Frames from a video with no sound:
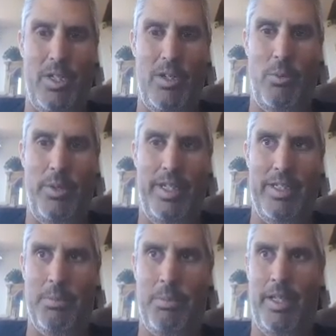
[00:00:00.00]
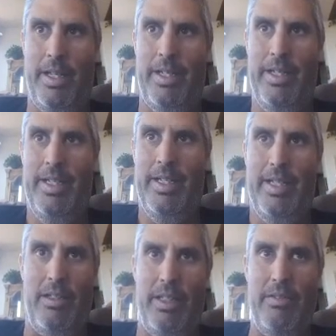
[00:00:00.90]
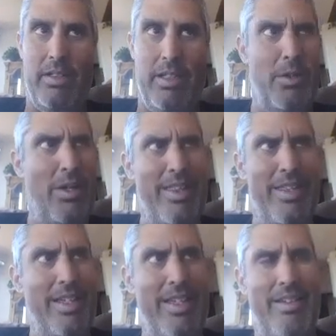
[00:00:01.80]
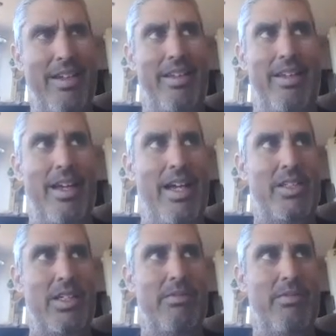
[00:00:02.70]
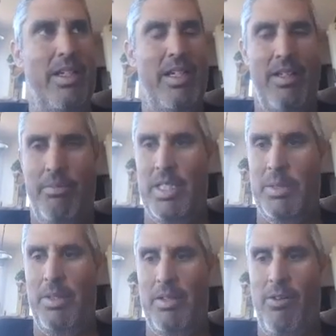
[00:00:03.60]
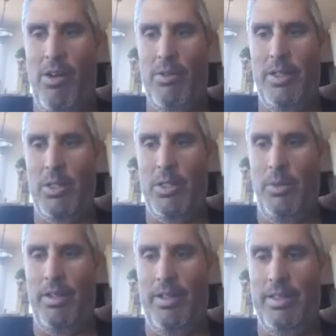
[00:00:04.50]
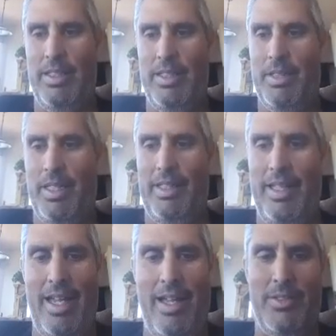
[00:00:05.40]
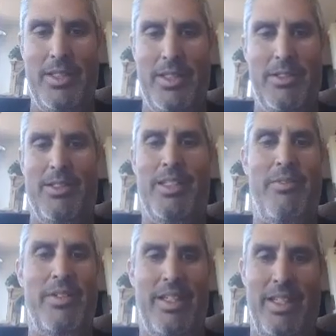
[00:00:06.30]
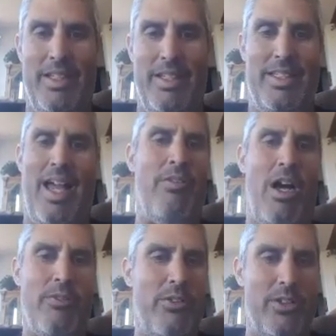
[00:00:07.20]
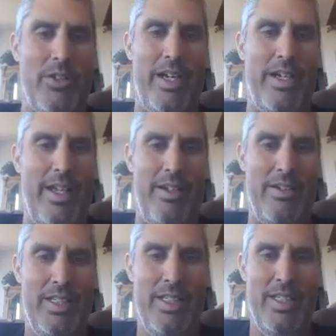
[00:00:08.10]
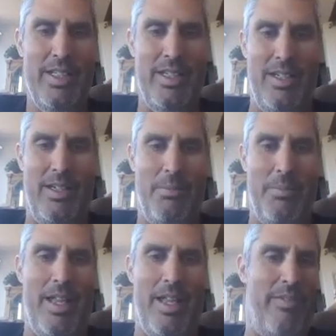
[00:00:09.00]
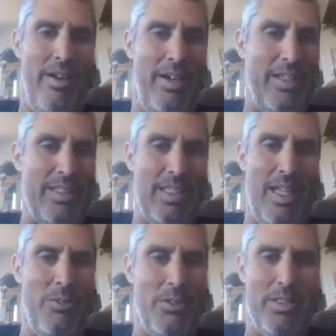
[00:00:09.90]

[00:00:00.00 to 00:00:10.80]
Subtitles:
We get to play Cleveland, who I think, gosh, I've just been following Twitter. It seems like they have 6 or 7 kids that have offers right now at various levels